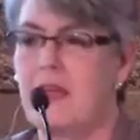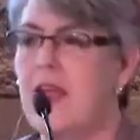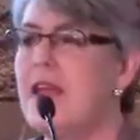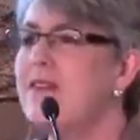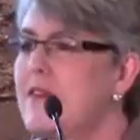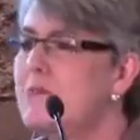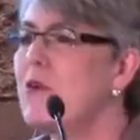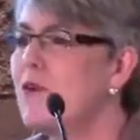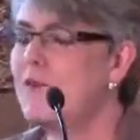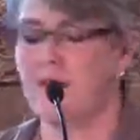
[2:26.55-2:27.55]
and
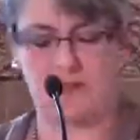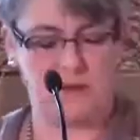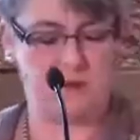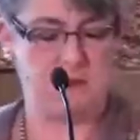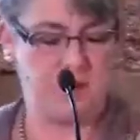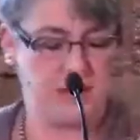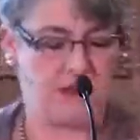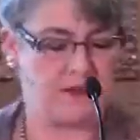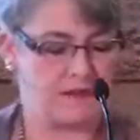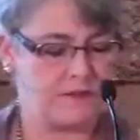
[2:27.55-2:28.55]
imperfect human
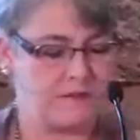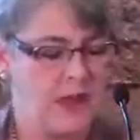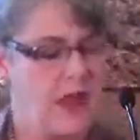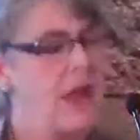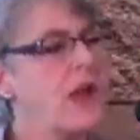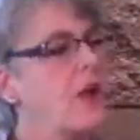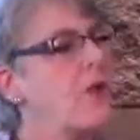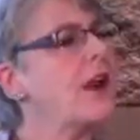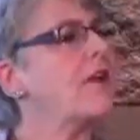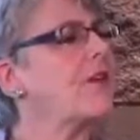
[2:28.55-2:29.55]
beings.
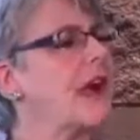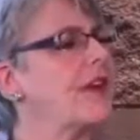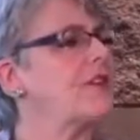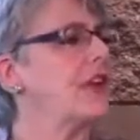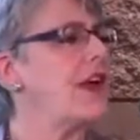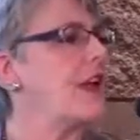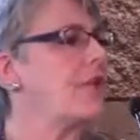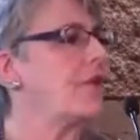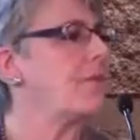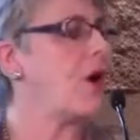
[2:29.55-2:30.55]
Quaker
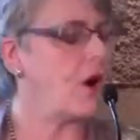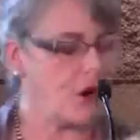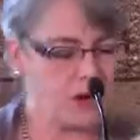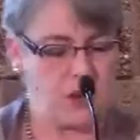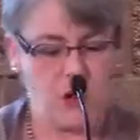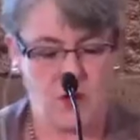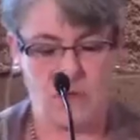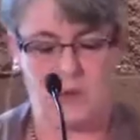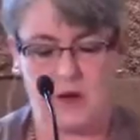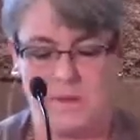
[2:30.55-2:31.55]
educator Parker
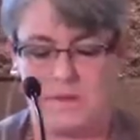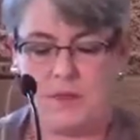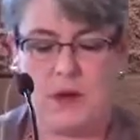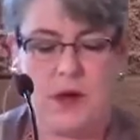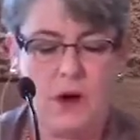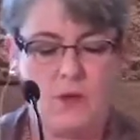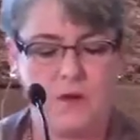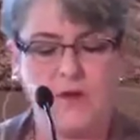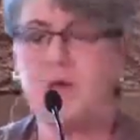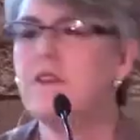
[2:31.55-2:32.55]
Palmer
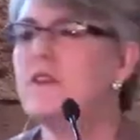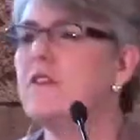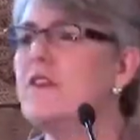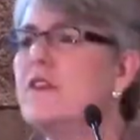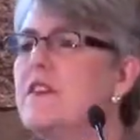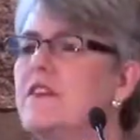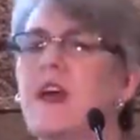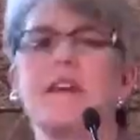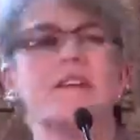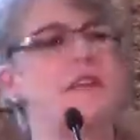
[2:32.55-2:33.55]
refers to this
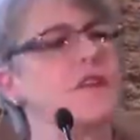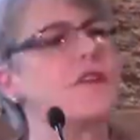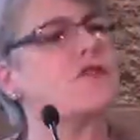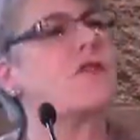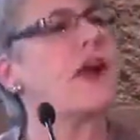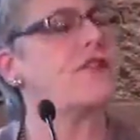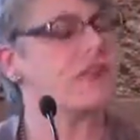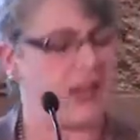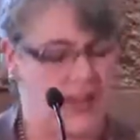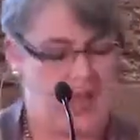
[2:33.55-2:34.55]
as the
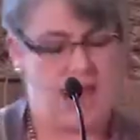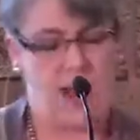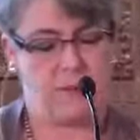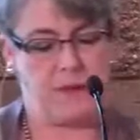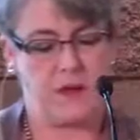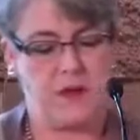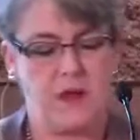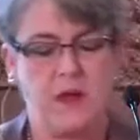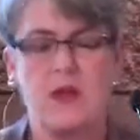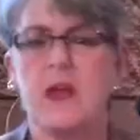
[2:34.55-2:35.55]
tragic gap.
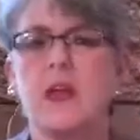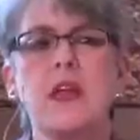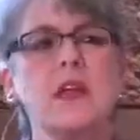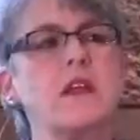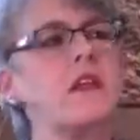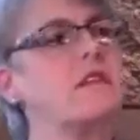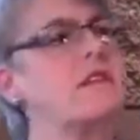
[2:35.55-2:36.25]
And in his